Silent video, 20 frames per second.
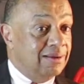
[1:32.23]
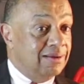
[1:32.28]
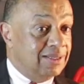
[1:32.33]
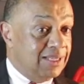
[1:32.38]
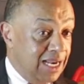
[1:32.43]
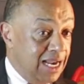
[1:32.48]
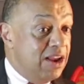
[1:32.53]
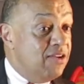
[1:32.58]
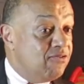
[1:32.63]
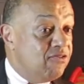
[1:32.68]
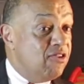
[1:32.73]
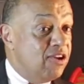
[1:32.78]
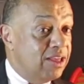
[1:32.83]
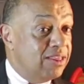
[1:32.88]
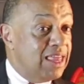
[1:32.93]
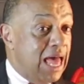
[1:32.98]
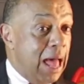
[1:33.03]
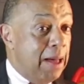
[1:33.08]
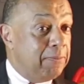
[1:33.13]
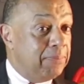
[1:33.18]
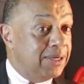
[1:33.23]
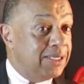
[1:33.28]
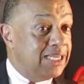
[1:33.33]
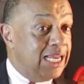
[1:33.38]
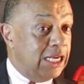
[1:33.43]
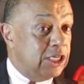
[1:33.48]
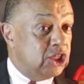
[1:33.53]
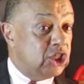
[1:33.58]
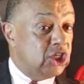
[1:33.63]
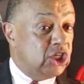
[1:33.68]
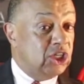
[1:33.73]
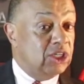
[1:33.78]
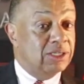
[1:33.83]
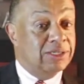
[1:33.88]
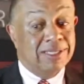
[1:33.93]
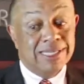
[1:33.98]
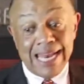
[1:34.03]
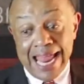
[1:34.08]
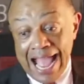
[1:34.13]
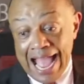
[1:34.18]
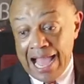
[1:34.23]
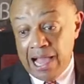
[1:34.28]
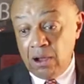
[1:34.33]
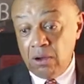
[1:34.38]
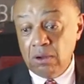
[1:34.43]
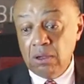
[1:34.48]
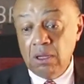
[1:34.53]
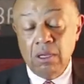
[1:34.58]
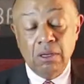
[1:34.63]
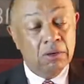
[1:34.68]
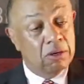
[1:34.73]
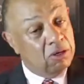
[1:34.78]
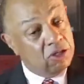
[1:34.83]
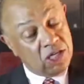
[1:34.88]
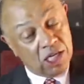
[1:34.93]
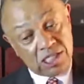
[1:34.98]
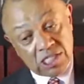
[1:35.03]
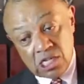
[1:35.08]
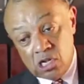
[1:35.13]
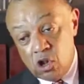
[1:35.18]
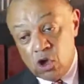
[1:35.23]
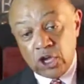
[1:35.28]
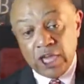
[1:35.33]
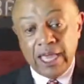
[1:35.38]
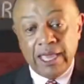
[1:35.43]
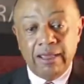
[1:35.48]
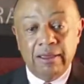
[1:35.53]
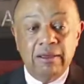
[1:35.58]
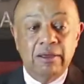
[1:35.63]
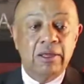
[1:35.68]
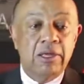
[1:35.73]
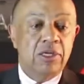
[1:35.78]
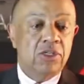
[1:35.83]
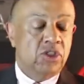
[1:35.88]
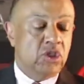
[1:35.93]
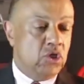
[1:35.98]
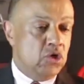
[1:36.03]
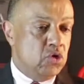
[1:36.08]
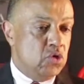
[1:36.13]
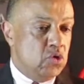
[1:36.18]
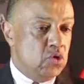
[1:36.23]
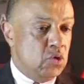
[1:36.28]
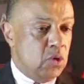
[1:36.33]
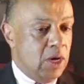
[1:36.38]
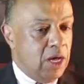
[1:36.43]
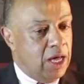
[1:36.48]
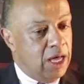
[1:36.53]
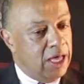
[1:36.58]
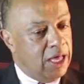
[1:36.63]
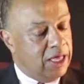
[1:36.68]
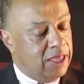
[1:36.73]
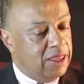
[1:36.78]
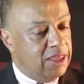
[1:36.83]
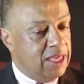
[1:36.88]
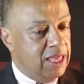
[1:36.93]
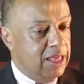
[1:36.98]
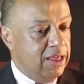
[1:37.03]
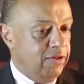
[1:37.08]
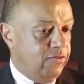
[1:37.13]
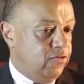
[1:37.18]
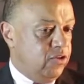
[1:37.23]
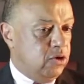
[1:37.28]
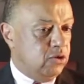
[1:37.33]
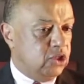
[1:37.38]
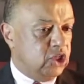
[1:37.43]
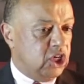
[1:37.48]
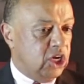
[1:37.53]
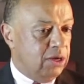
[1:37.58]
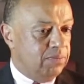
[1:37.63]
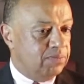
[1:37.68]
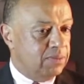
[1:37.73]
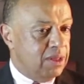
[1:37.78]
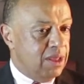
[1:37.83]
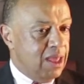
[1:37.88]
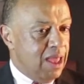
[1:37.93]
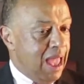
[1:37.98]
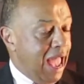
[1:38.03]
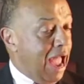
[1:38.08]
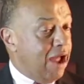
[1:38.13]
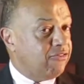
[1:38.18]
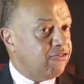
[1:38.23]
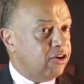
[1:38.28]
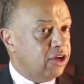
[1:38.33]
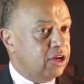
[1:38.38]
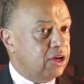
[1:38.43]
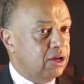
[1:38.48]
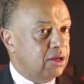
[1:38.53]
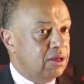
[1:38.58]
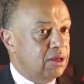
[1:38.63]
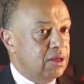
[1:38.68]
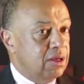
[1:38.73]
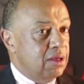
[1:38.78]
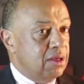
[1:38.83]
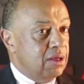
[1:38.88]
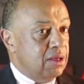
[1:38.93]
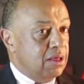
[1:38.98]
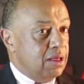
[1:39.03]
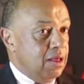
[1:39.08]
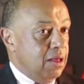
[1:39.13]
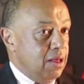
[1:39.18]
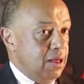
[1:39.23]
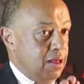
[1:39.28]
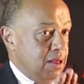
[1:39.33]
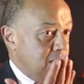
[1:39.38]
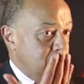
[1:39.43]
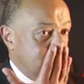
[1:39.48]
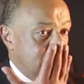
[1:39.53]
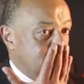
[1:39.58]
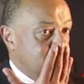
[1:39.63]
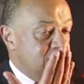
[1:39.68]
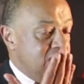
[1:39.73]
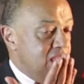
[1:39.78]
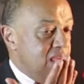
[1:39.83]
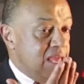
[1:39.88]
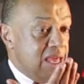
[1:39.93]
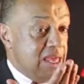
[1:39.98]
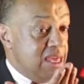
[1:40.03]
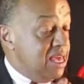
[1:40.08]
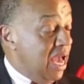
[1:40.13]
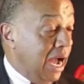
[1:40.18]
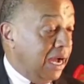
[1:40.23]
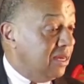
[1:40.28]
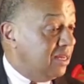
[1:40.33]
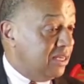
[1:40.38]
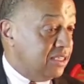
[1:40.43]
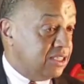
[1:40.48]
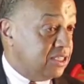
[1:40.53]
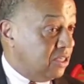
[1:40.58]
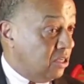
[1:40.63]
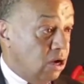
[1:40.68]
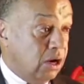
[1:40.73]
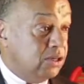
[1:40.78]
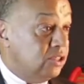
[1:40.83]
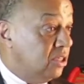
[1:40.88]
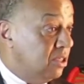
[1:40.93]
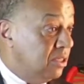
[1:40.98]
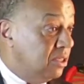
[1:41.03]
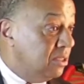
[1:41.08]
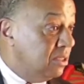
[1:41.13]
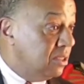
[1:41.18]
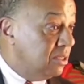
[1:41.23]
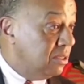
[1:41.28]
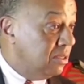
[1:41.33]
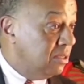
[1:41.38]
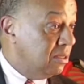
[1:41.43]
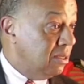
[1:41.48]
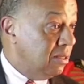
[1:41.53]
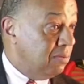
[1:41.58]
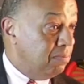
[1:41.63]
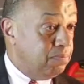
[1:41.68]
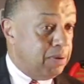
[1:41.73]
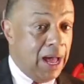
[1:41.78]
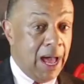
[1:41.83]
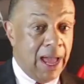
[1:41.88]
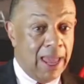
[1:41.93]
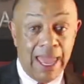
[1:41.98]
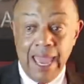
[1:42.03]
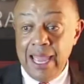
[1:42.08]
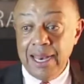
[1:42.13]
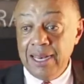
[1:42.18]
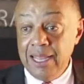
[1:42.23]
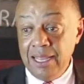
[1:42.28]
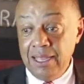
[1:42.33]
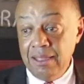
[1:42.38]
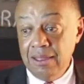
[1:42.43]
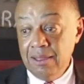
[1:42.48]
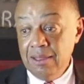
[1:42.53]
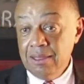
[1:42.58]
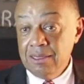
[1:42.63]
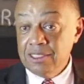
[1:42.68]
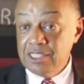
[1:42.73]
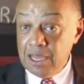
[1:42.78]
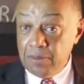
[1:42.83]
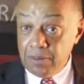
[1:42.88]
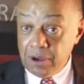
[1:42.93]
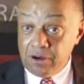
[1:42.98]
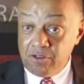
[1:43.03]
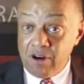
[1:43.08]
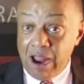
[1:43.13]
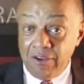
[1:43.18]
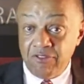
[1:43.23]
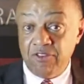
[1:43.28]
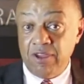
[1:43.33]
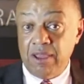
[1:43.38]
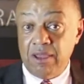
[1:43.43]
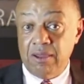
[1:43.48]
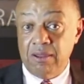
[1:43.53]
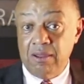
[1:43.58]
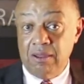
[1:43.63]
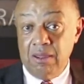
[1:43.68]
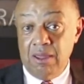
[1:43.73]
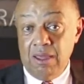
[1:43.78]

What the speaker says: delivering that potential now, not just looking to the future. Africa, the youngest continent by any demographic